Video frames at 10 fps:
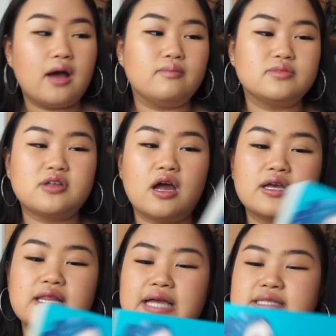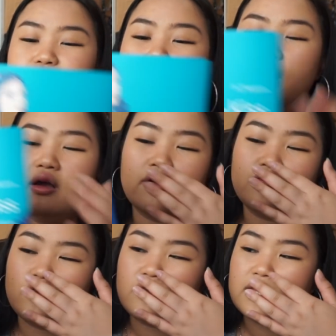started collecting manga a
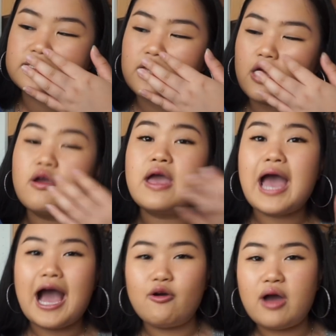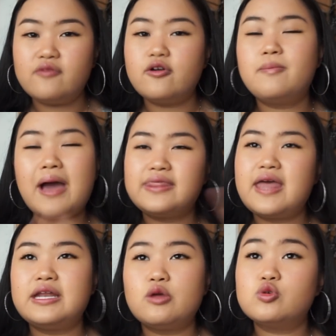few years ago. However, back
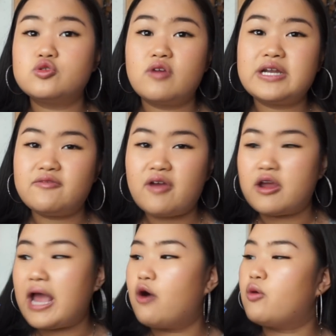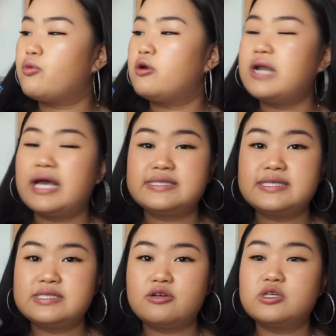then it was already very out of print, as this
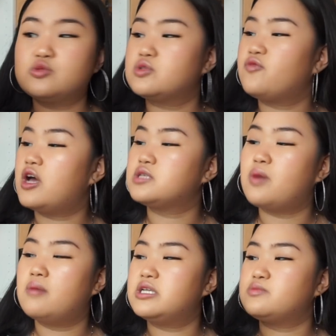series was first published